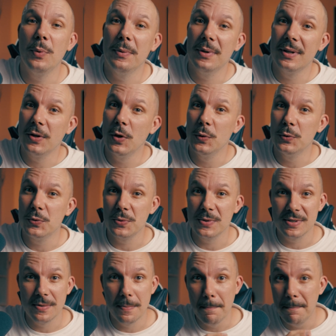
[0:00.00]
we will go through
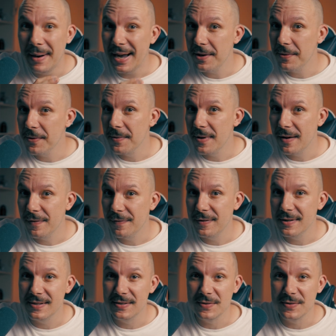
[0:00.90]
some biographies,